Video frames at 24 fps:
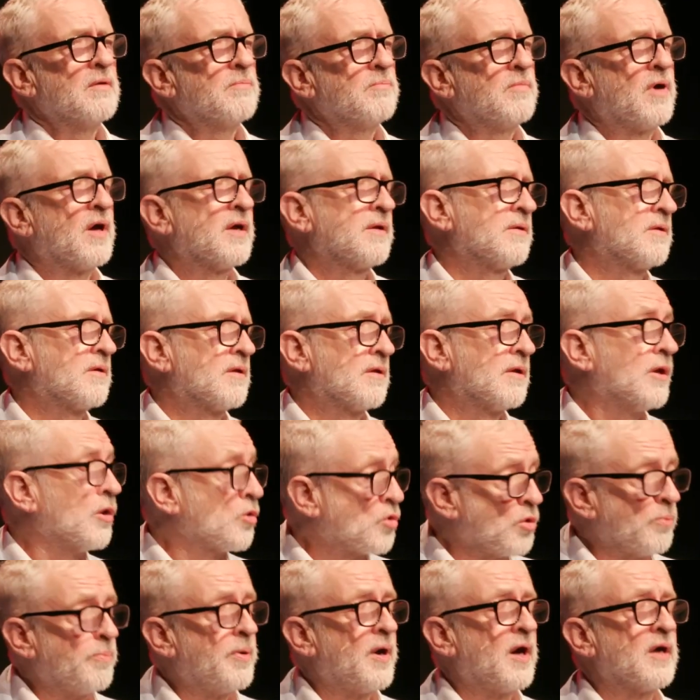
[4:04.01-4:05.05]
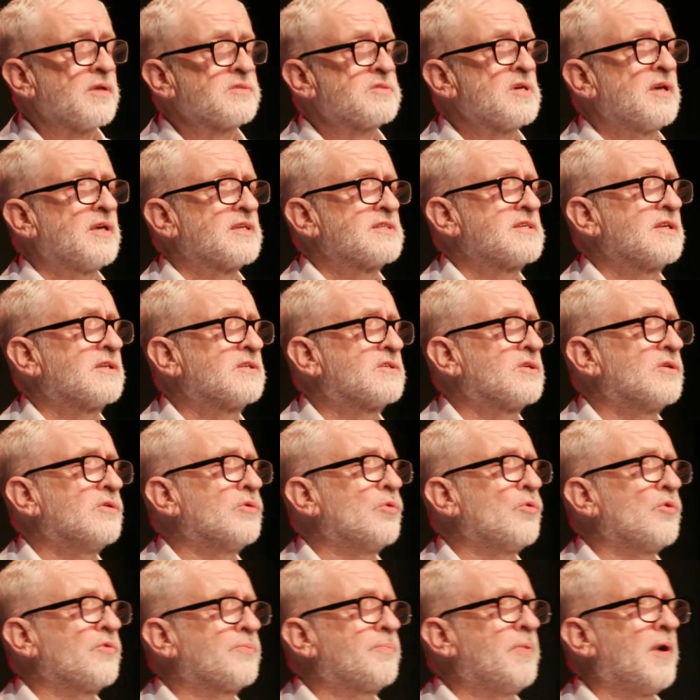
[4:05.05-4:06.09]
my local party, Islington
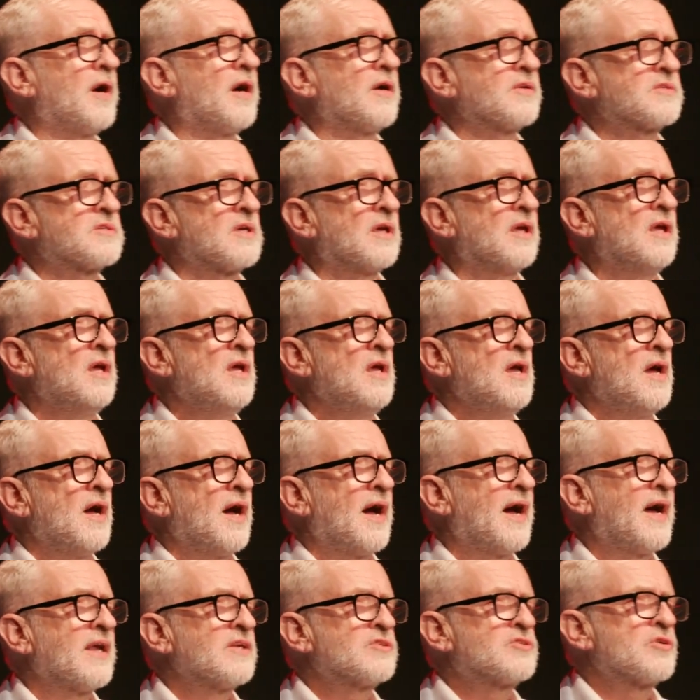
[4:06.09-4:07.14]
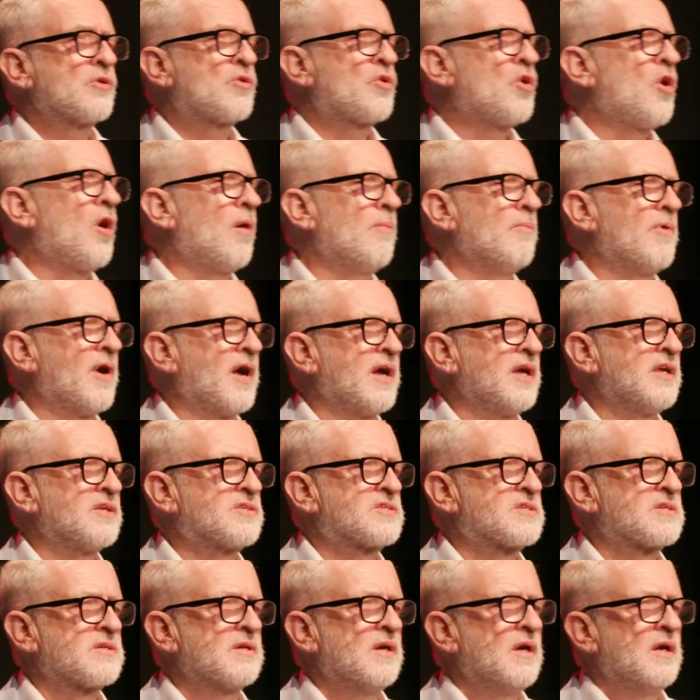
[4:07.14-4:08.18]
North Party, and to
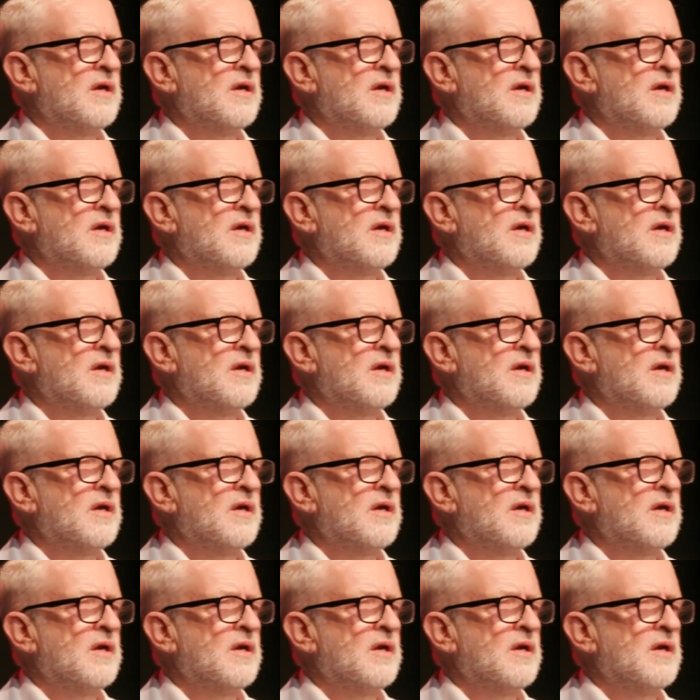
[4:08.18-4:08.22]
comrades.